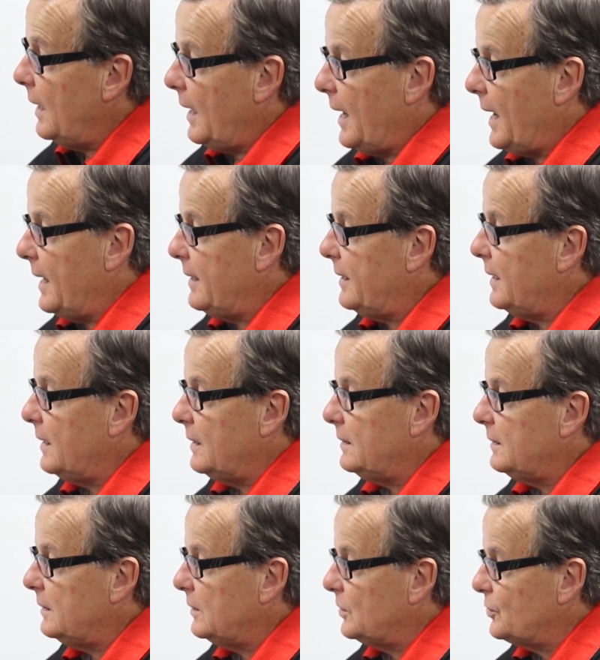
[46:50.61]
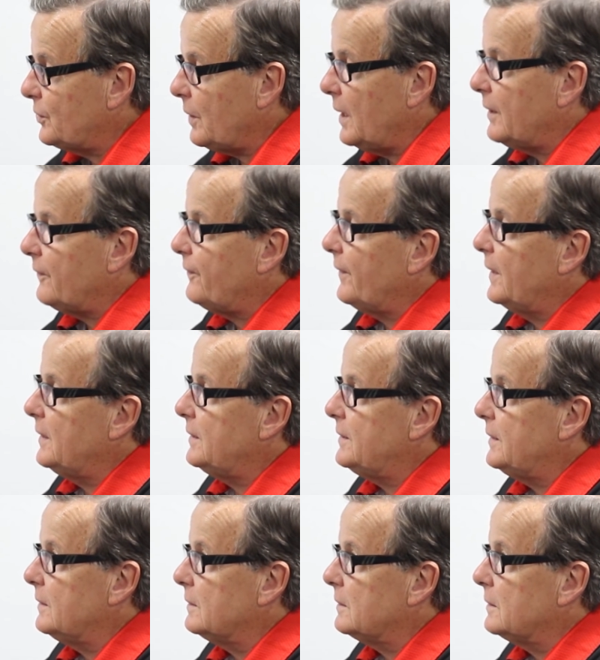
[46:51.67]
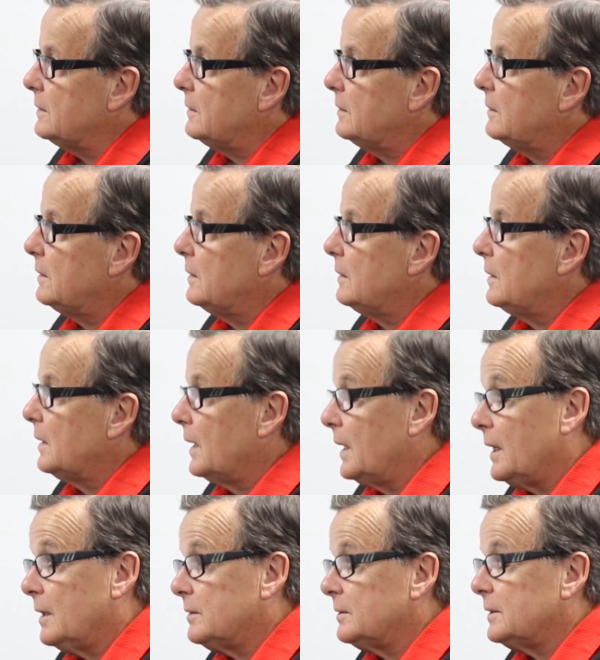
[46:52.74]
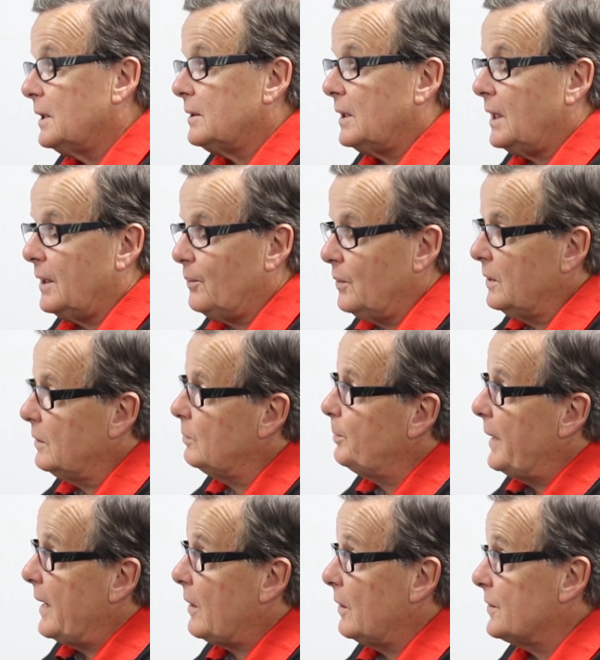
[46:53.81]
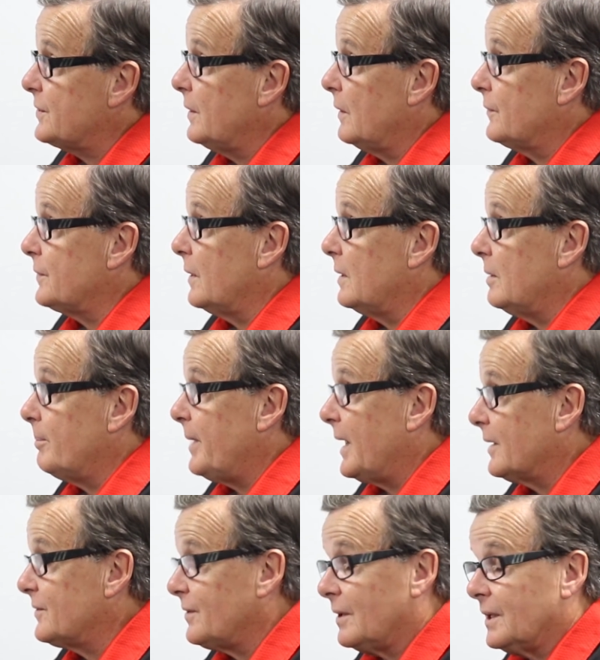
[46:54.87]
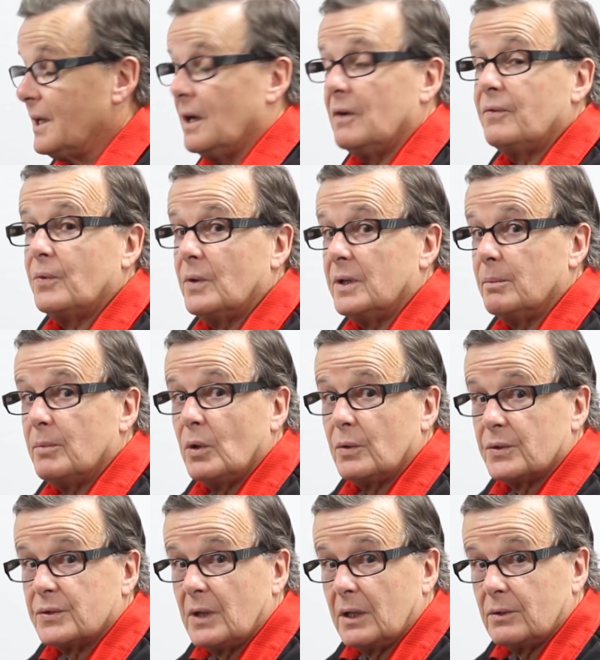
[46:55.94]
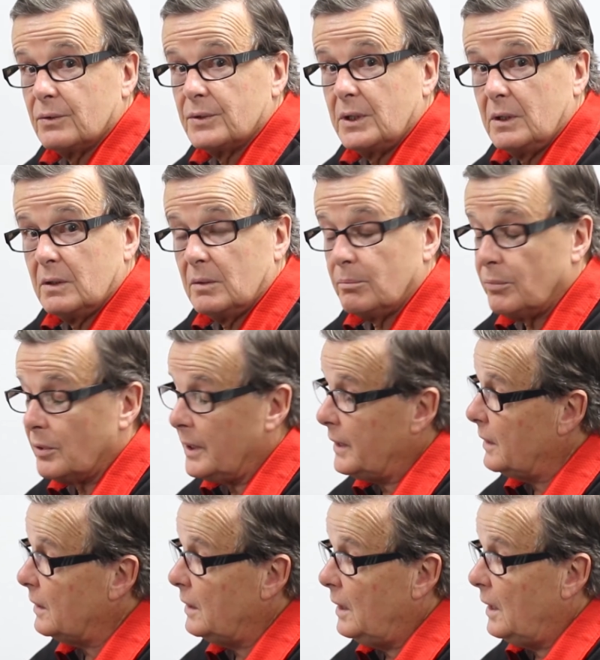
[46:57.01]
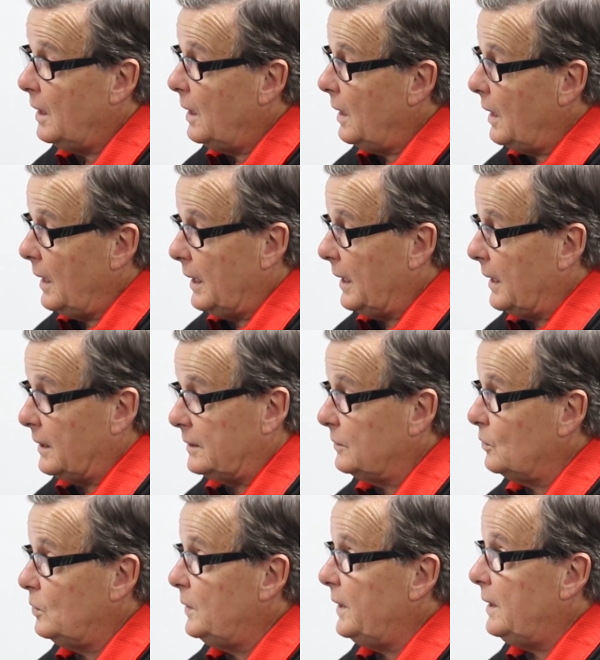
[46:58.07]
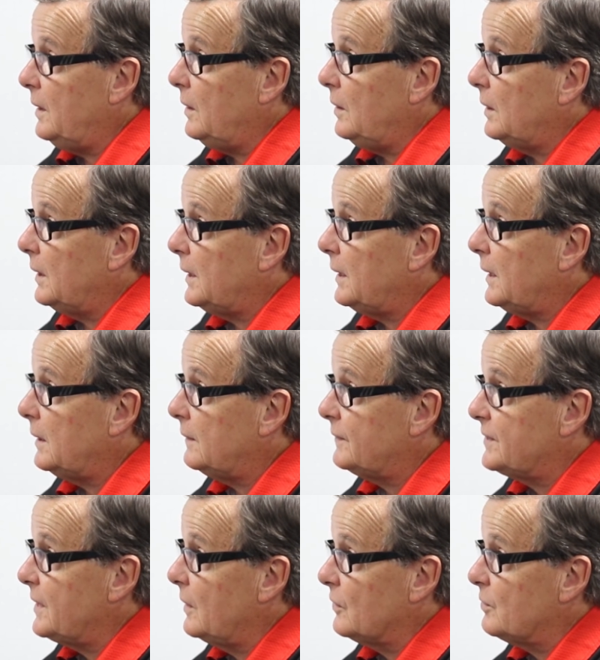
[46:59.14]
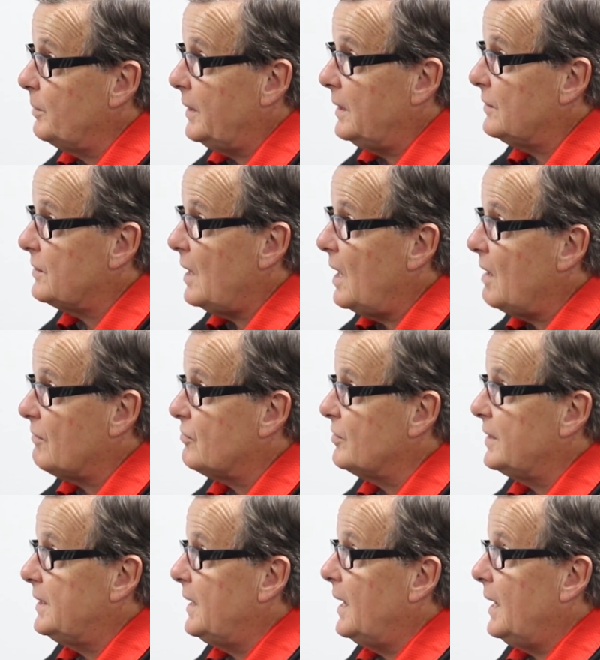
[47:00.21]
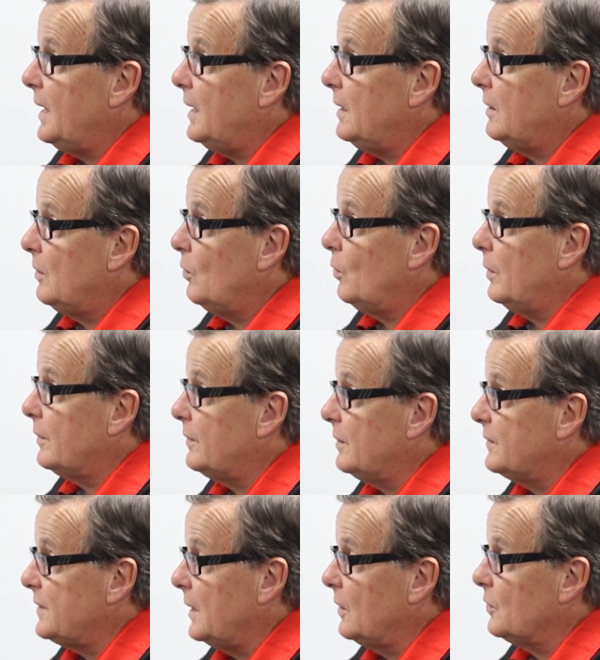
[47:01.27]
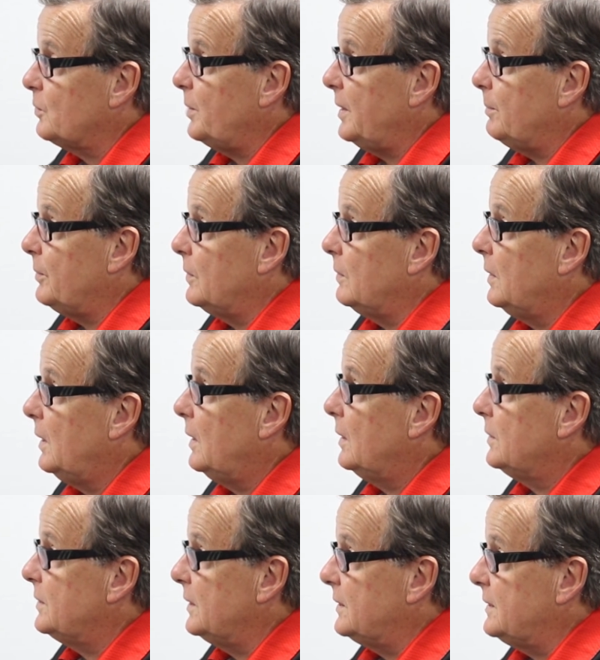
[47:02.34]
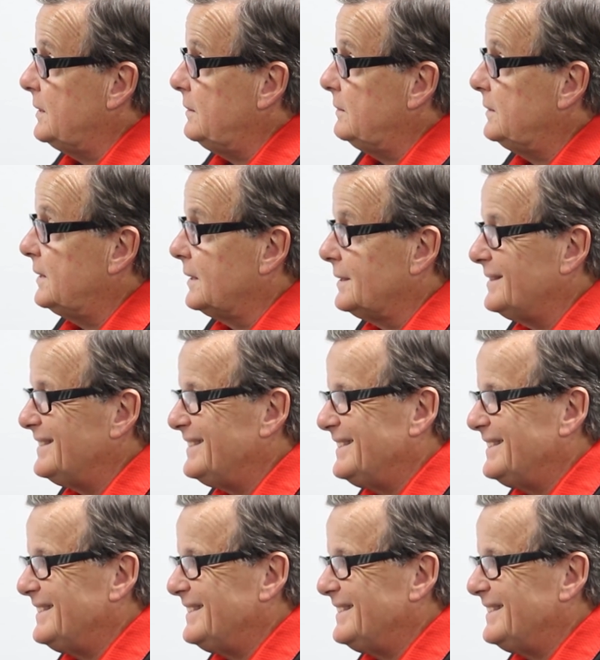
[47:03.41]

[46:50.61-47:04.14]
and then try to find a dealer. And I will pat ourselves on the back. Southern California Motorcycles here in Brea, we have sales meetings every day with salespeople to